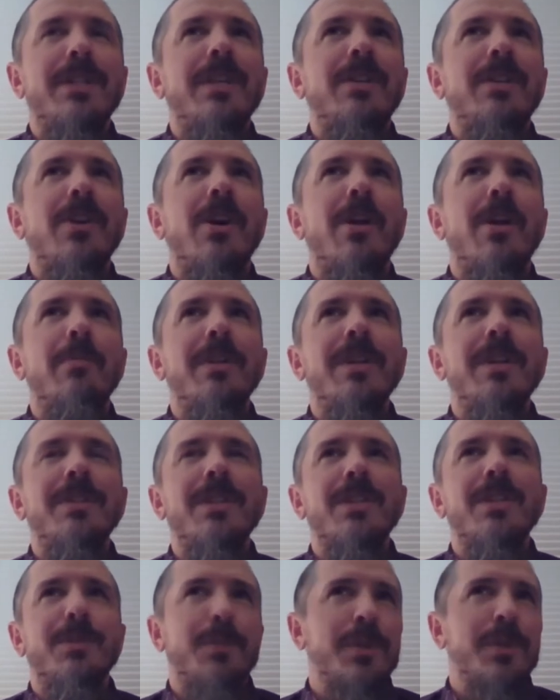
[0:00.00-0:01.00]
communis
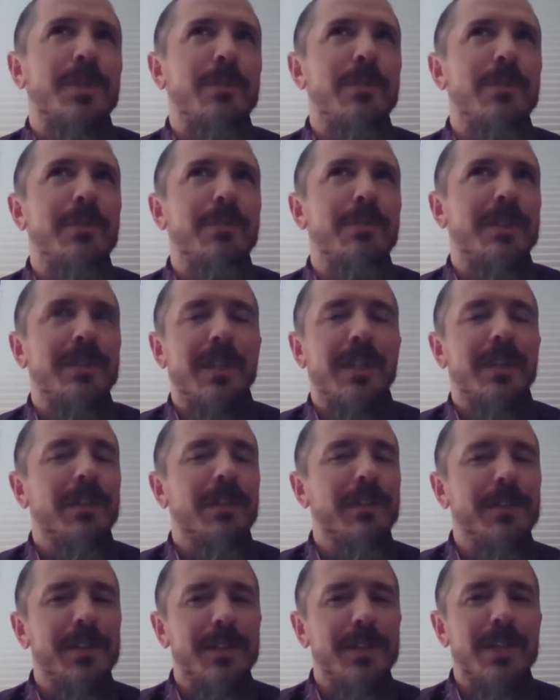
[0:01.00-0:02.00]
is supposed to be
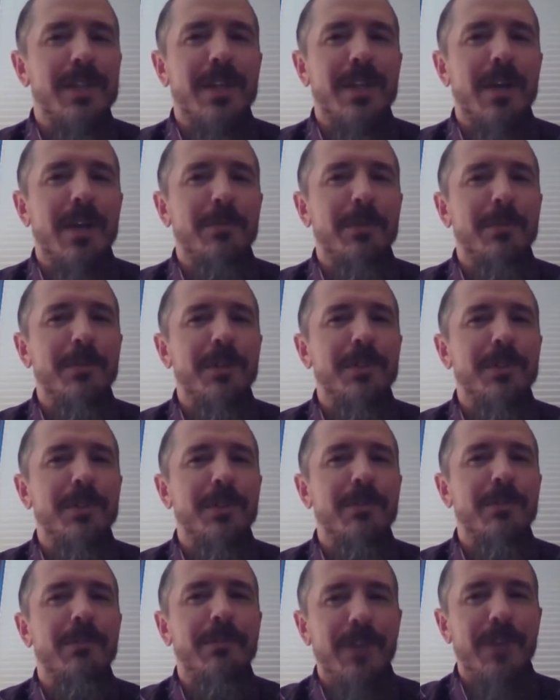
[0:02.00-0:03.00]
particularly susceptible
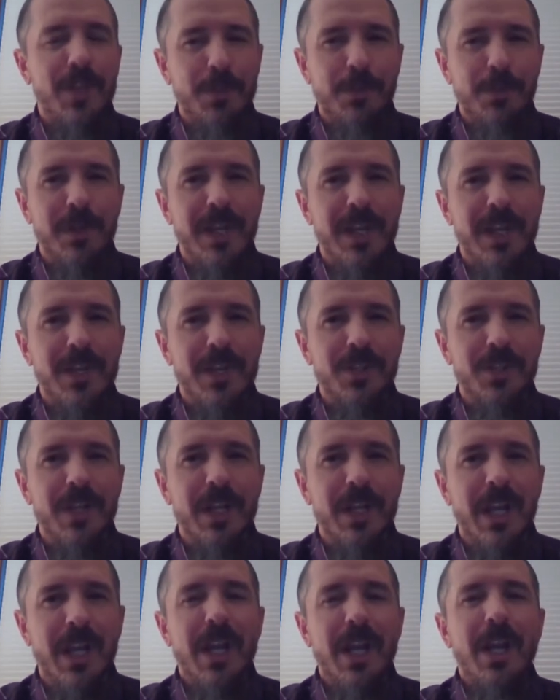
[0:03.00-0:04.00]
to fish
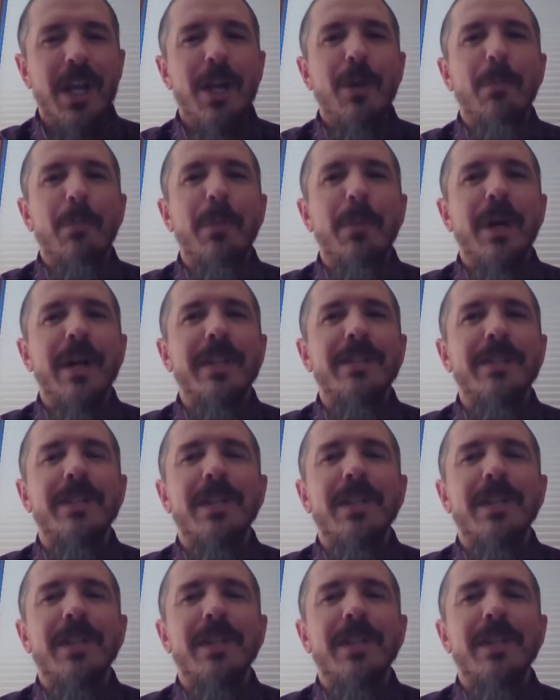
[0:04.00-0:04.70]
predation, but